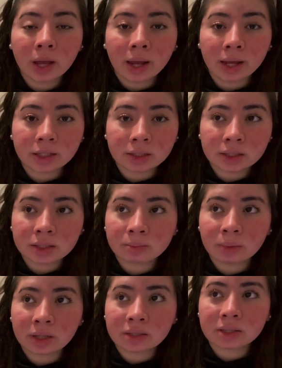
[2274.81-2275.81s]
It just
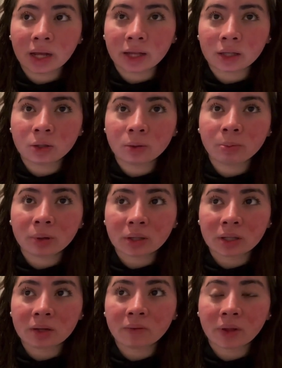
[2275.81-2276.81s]
means that you
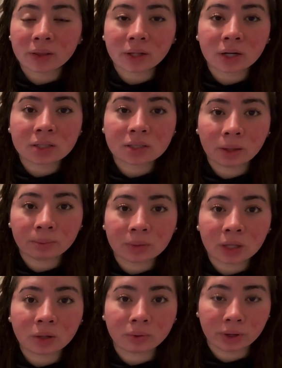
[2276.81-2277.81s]
believe that there's
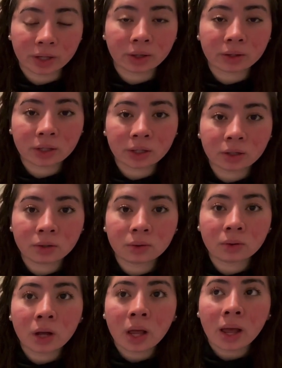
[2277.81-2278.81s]
something greater than you